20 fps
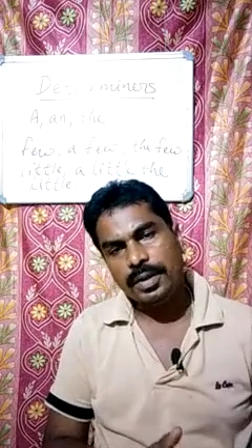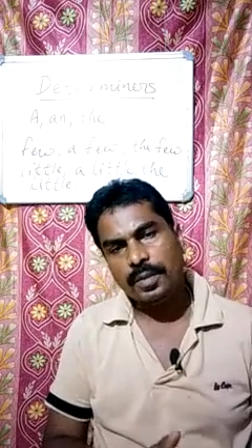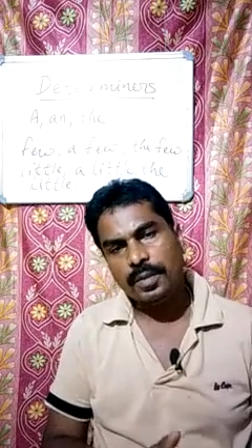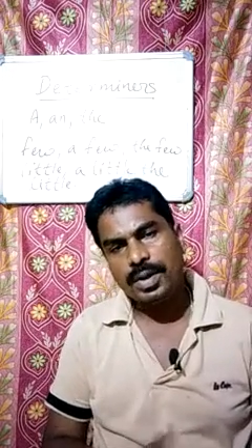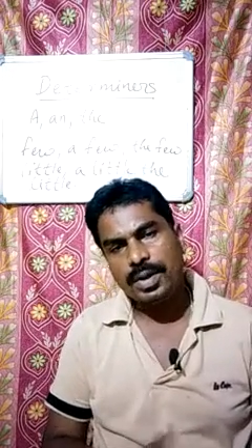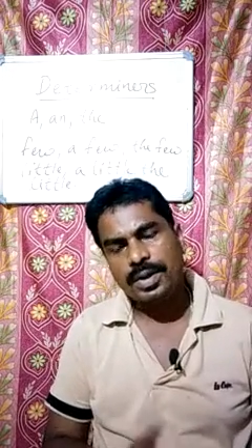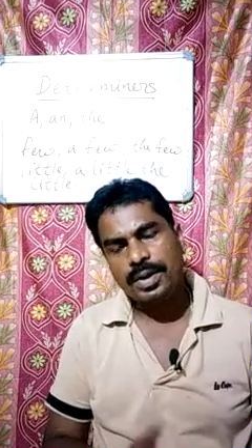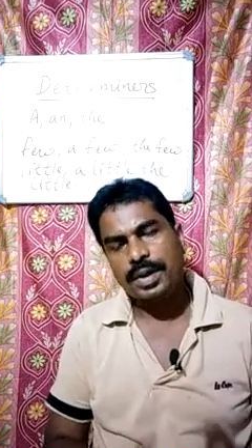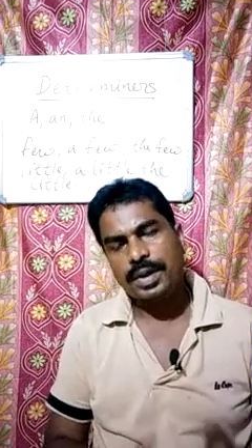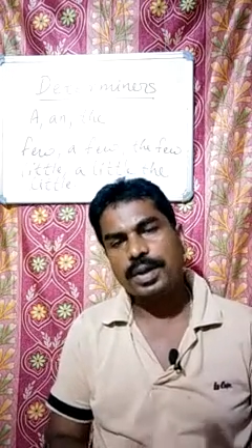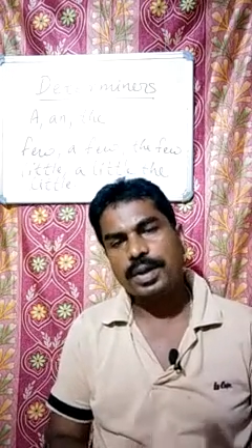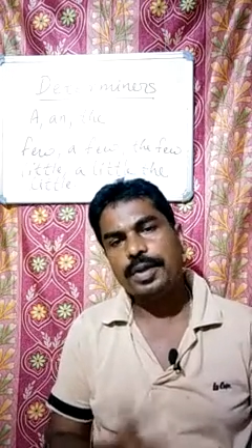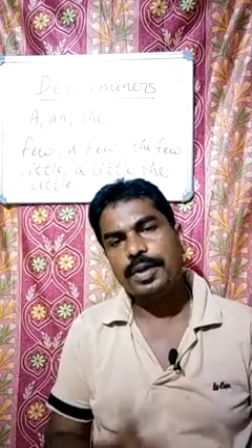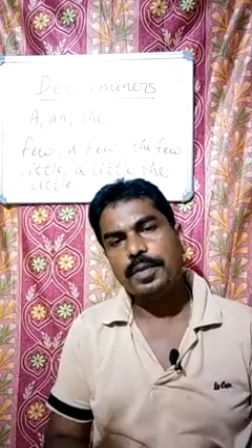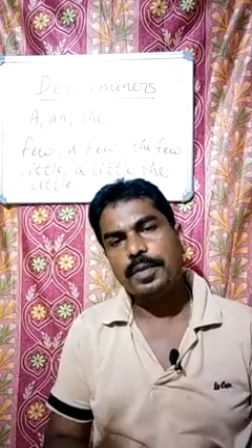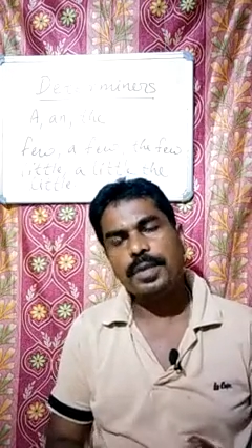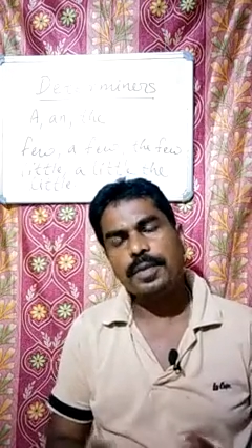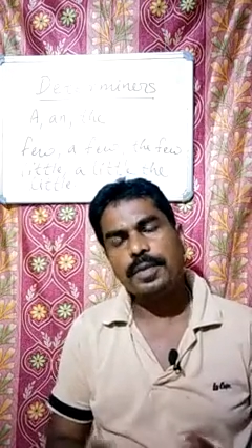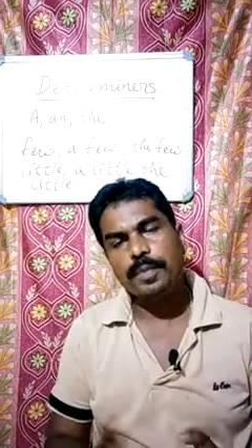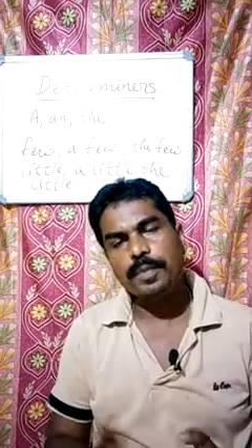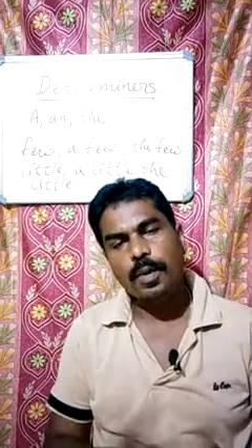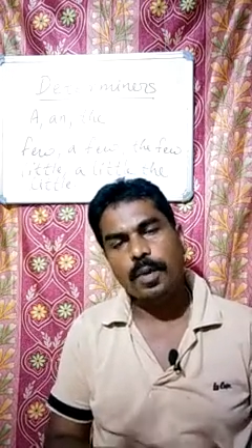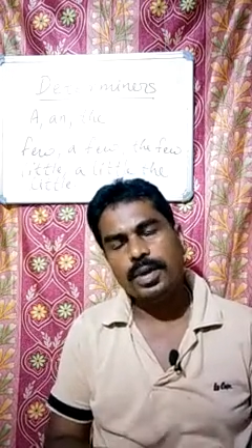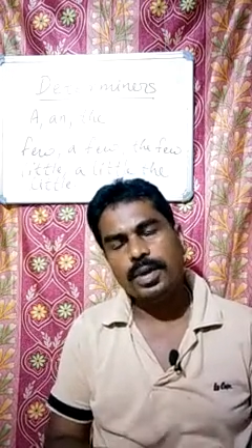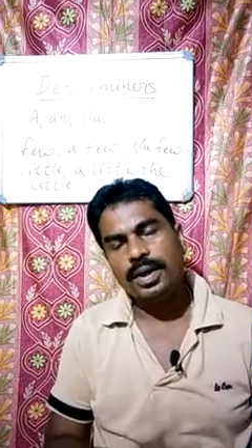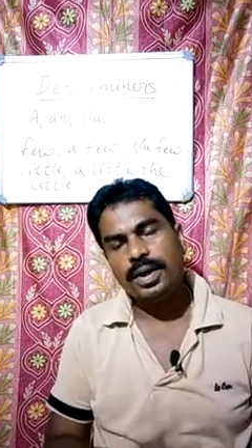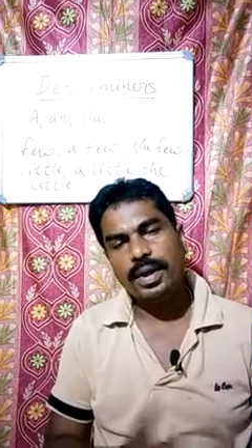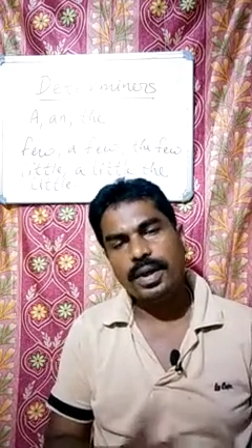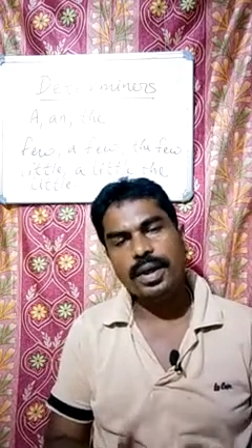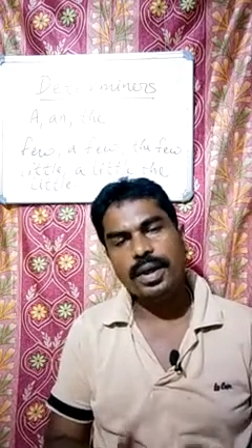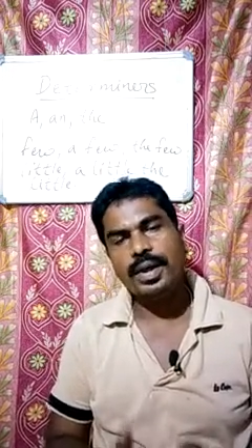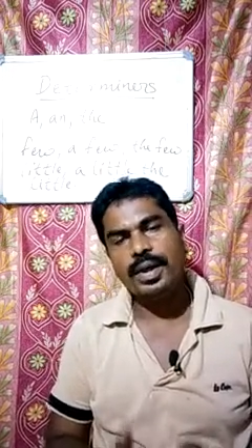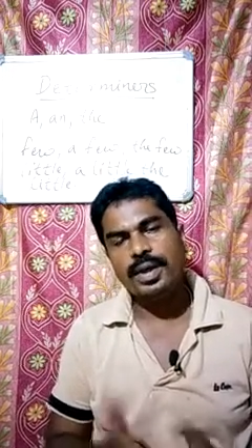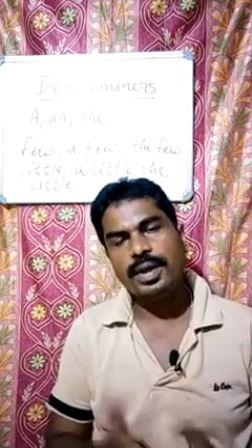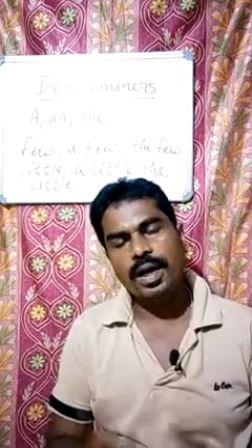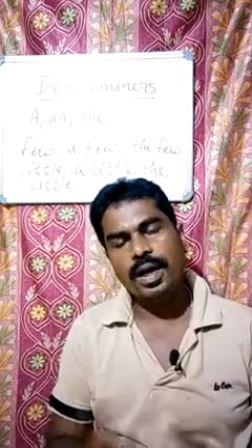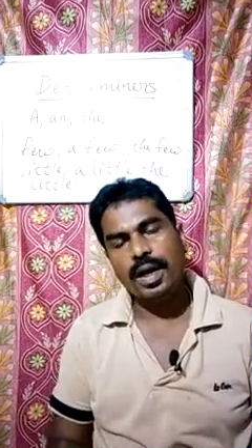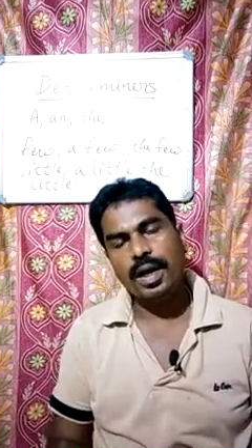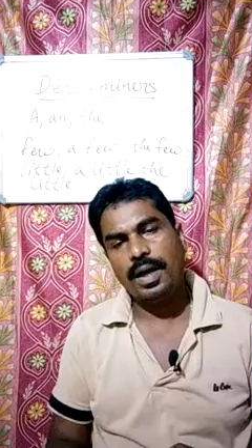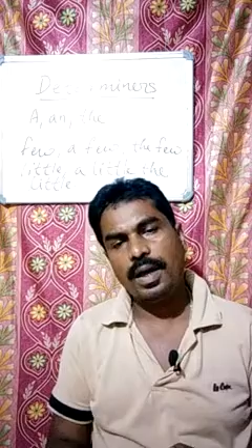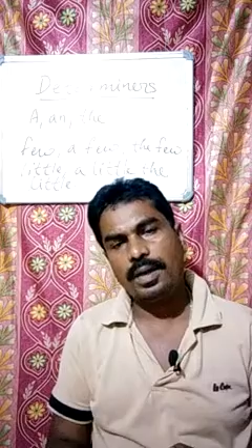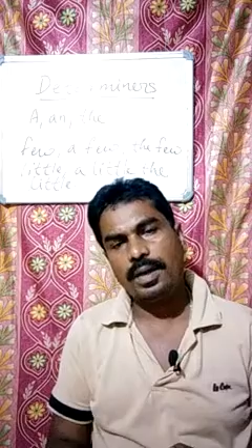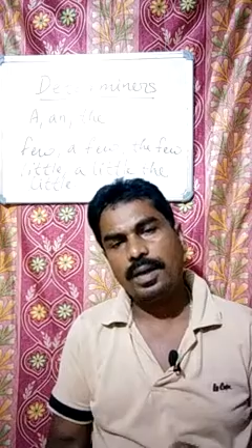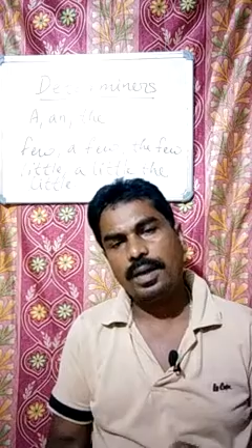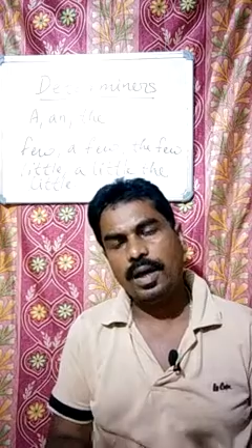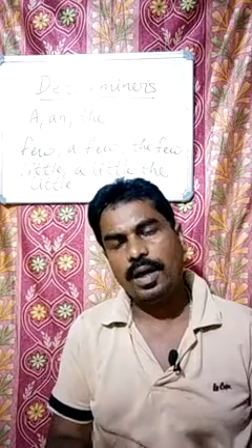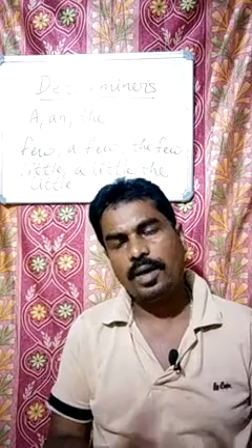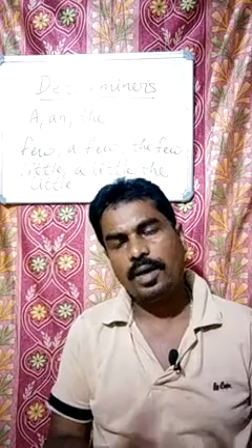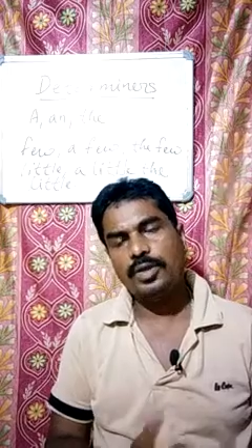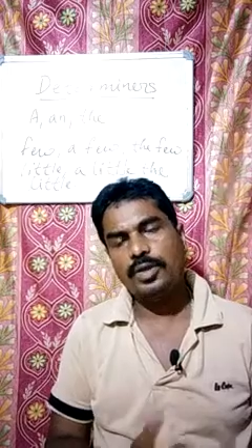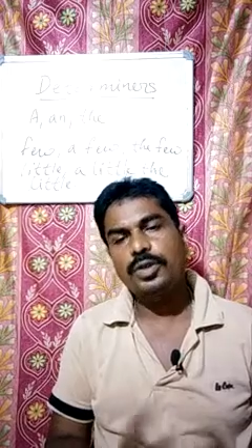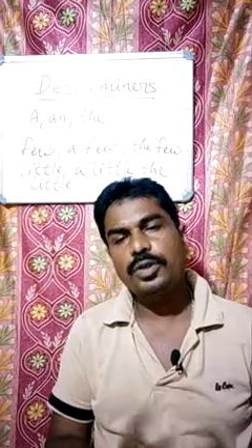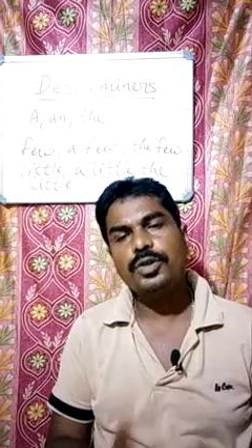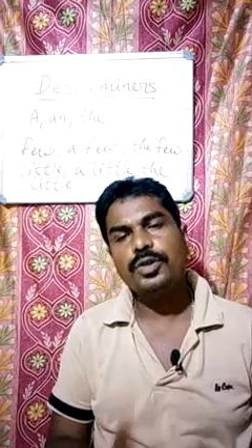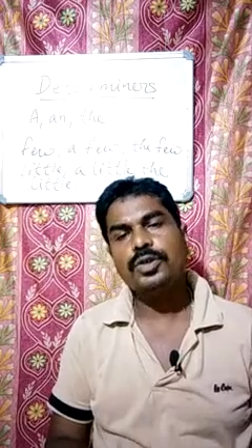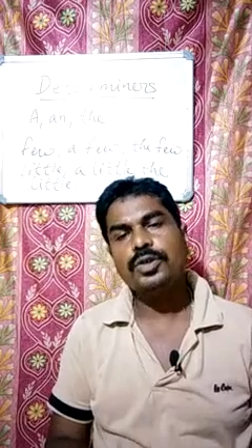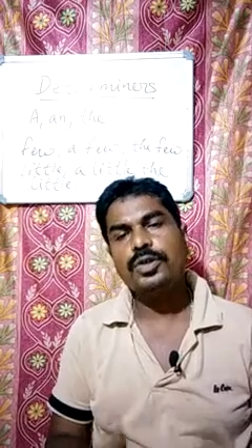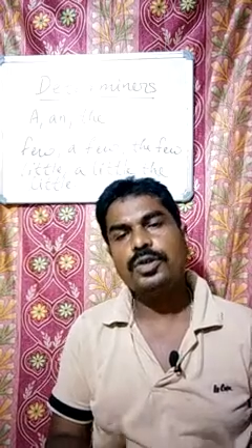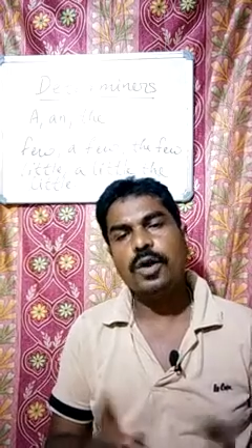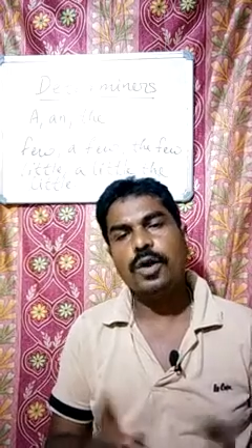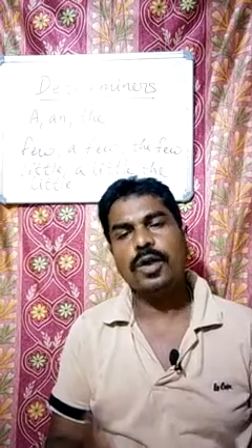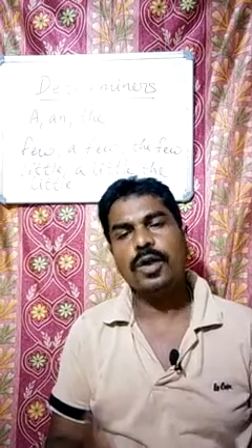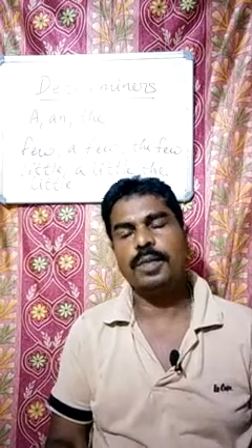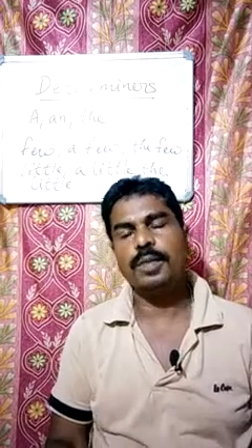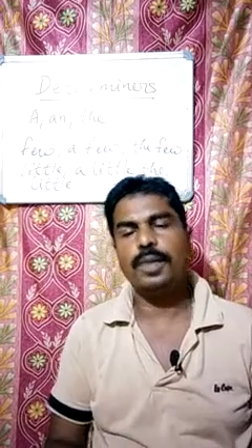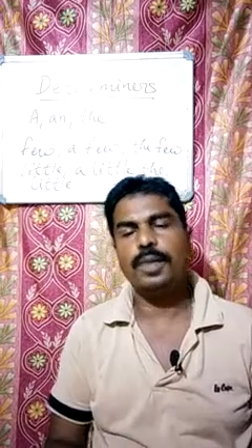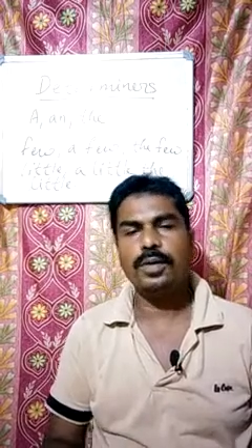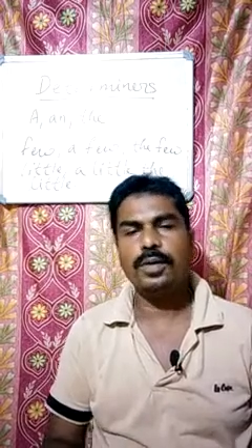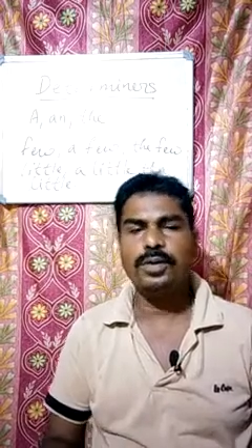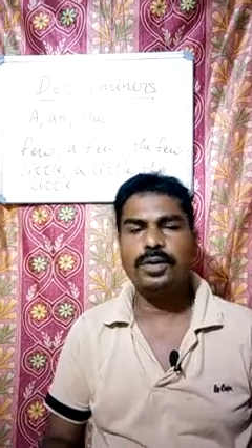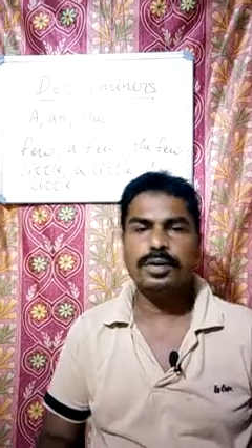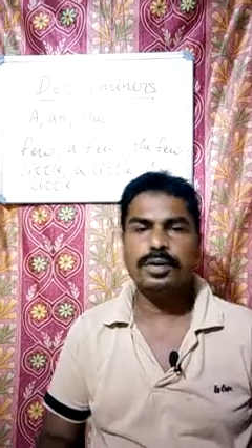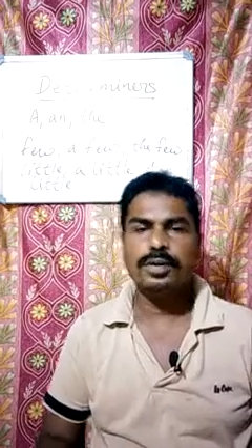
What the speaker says: Once again I repeat, both A and an are used to talk about